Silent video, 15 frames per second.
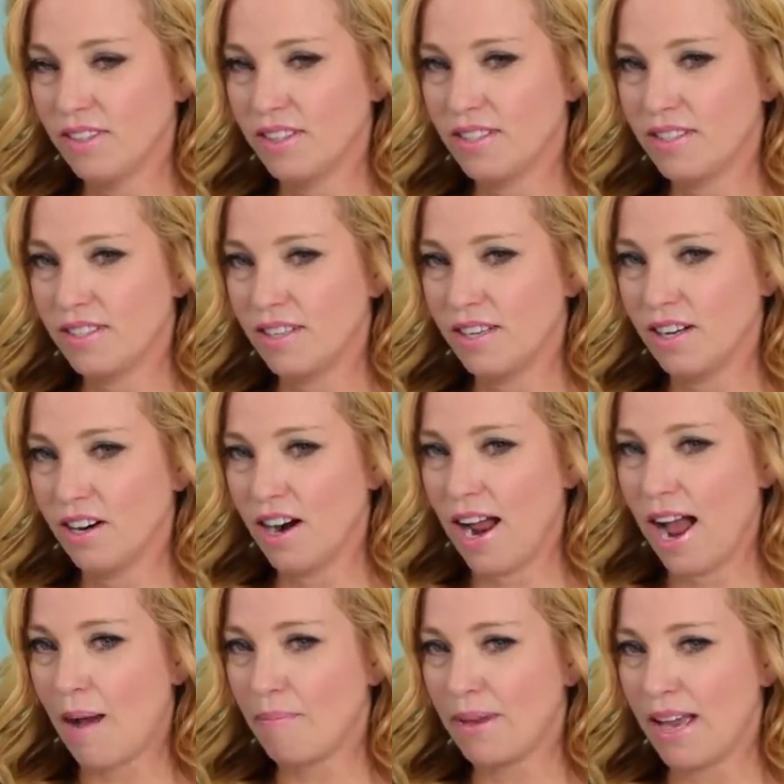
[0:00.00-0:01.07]
see here.
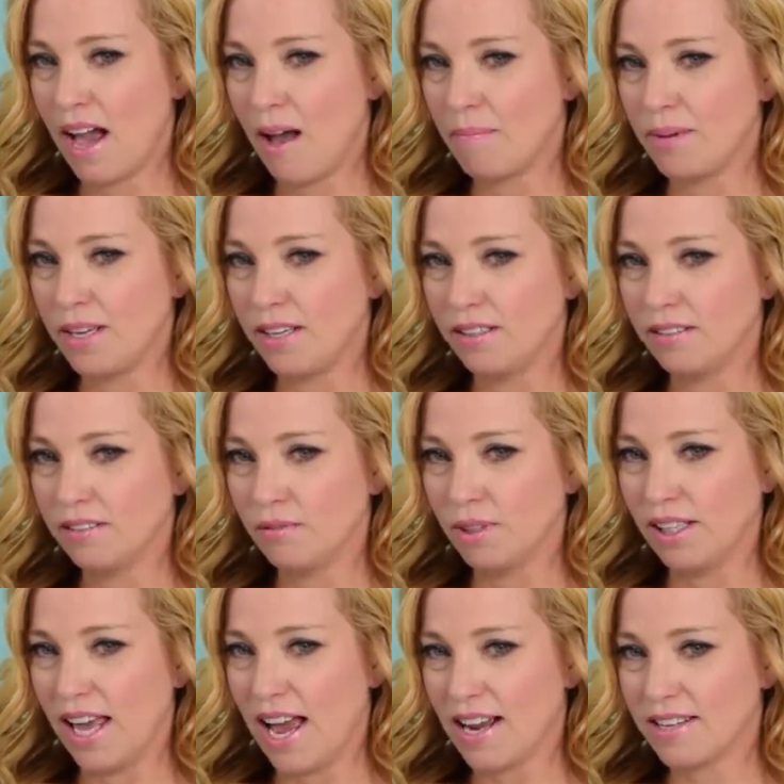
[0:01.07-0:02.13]
Happy,
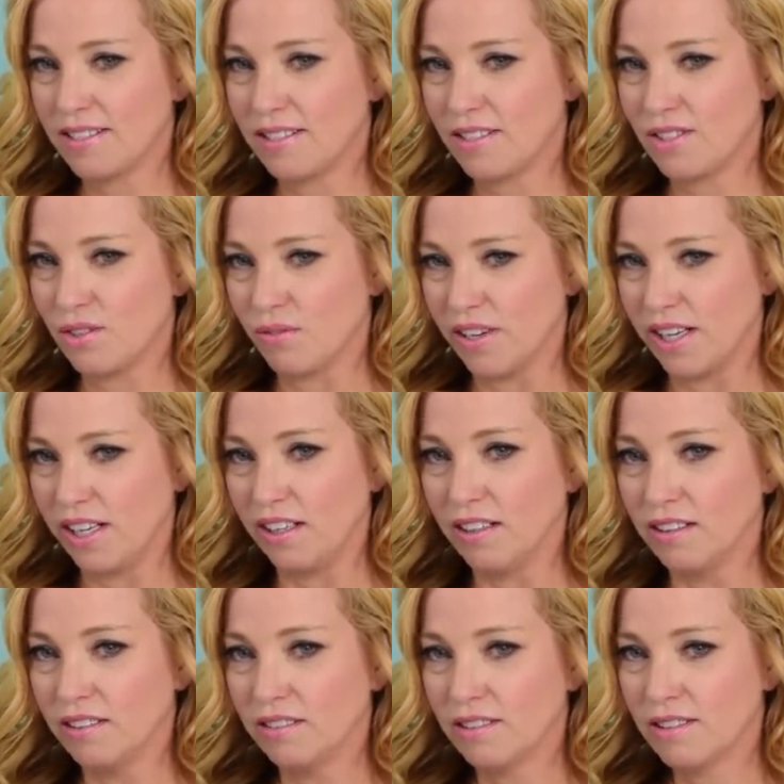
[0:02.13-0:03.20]
relaxed,
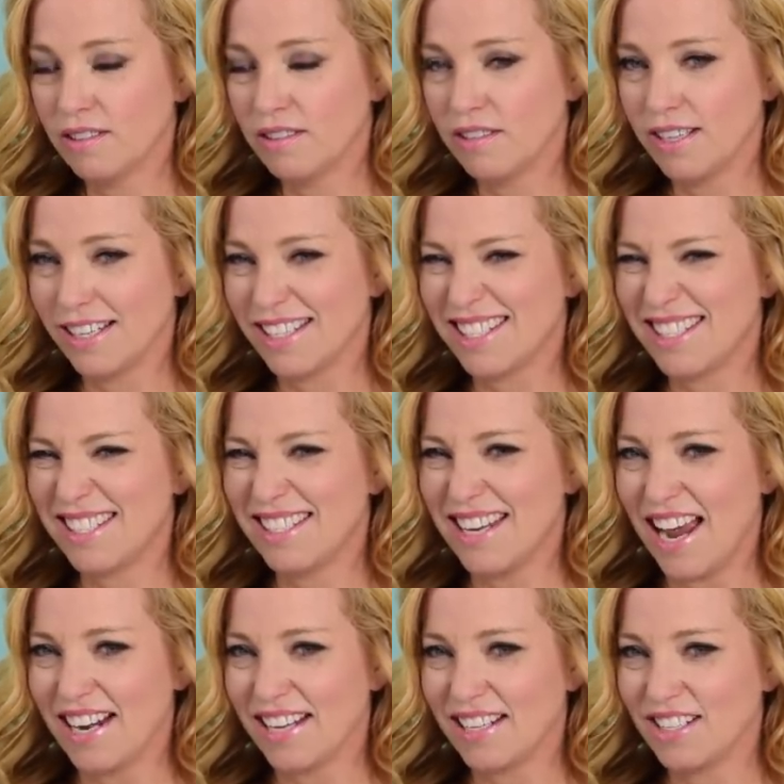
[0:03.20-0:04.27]
serene,
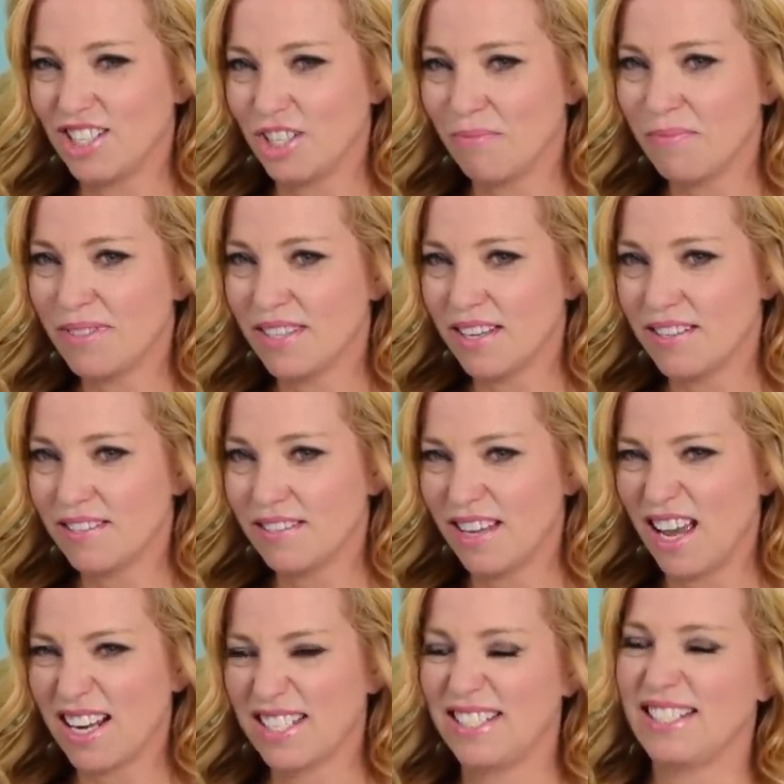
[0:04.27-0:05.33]
ecstatic, Jim says.
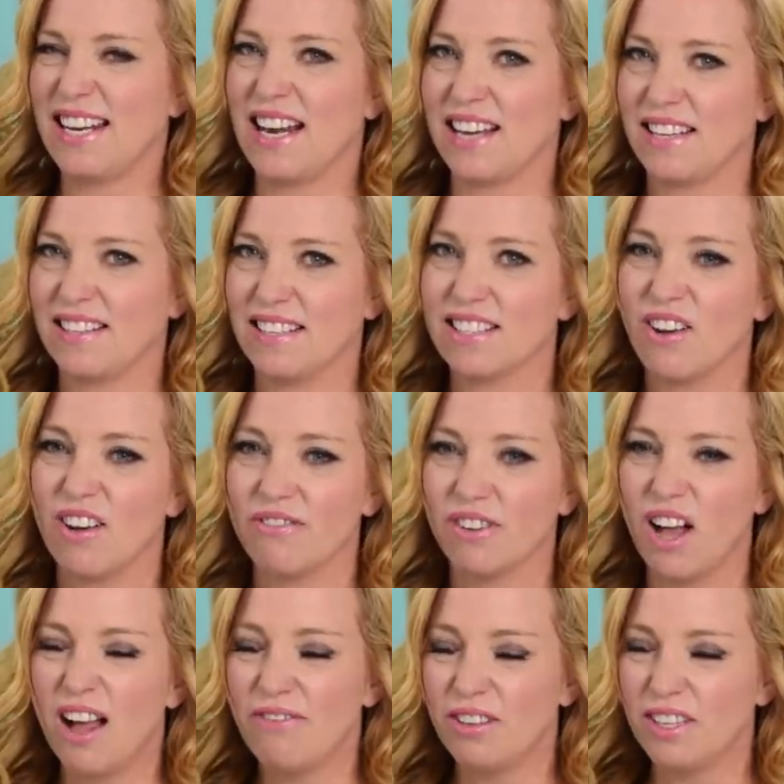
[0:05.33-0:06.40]
Yeah, ecstatic. That's how I
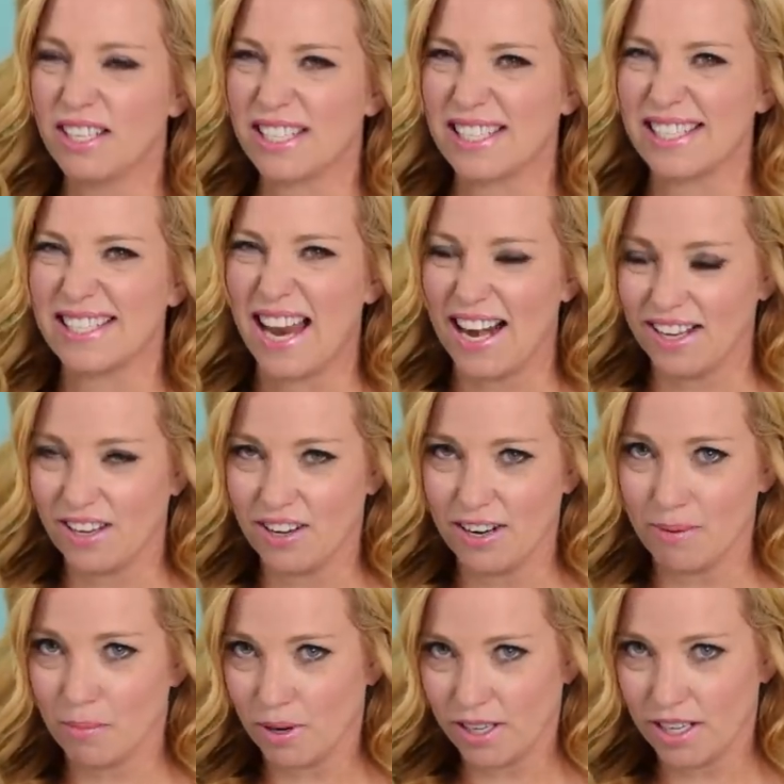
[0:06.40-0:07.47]
feel. I feel ecstatic
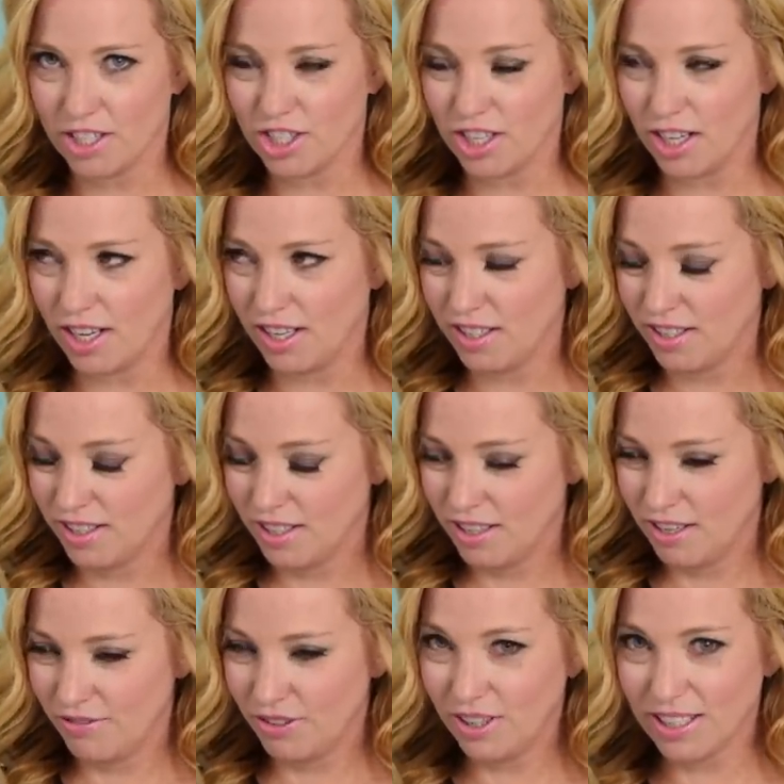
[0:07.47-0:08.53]
on embarkation day.
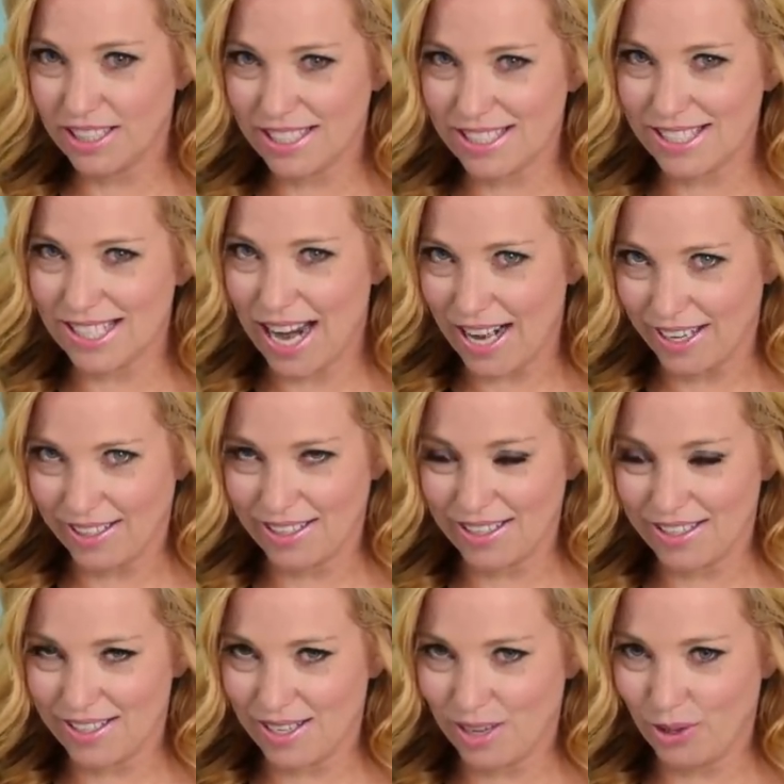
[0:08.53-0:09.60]
I feel ecstatic
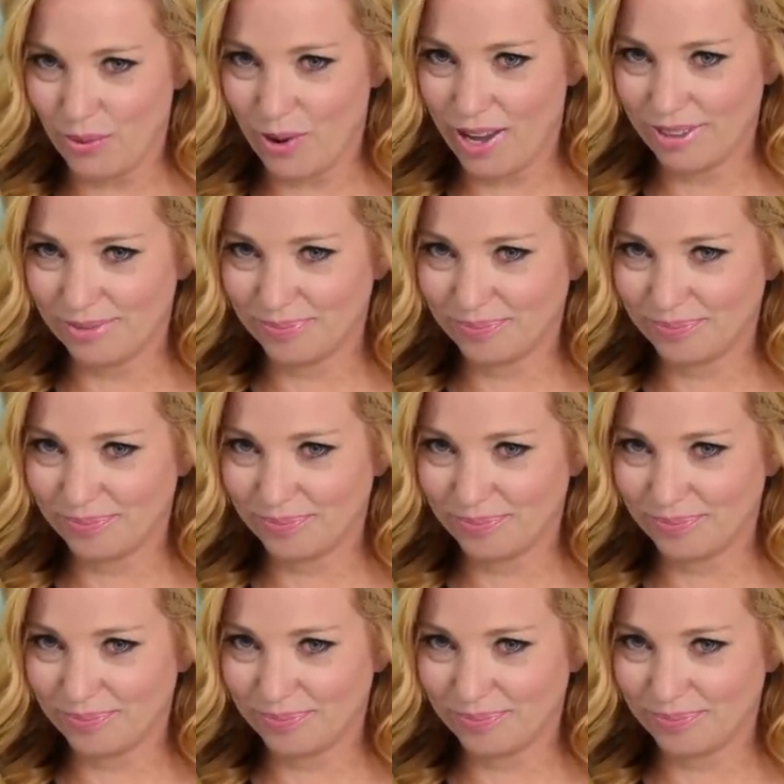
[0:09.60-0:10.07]
at sail away.